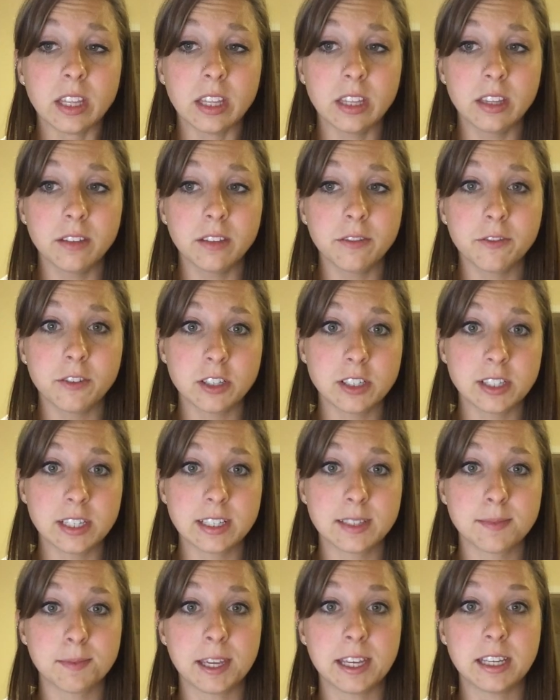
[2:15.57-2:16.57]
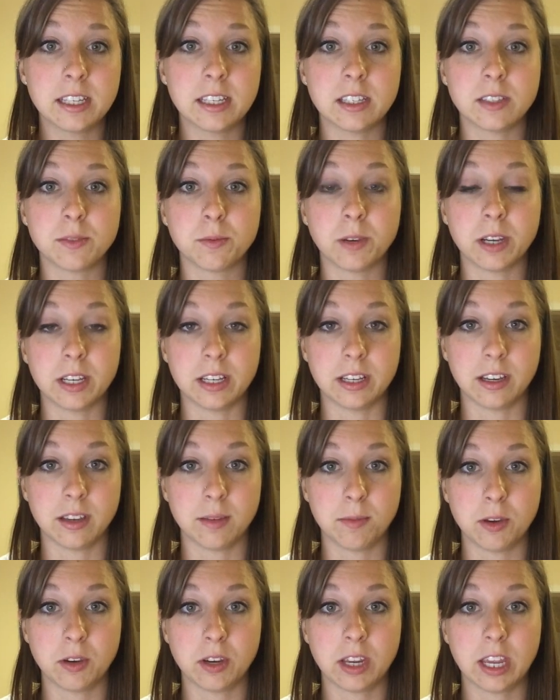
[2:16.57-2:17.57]
And the first explained is written
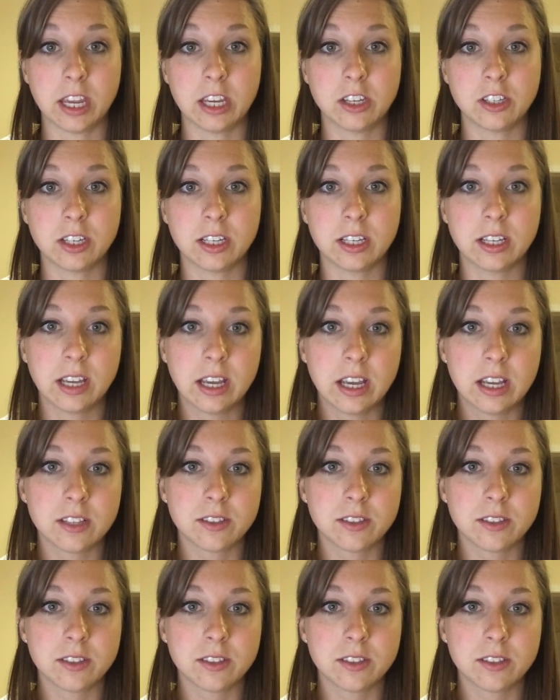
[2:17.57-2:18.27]
communication.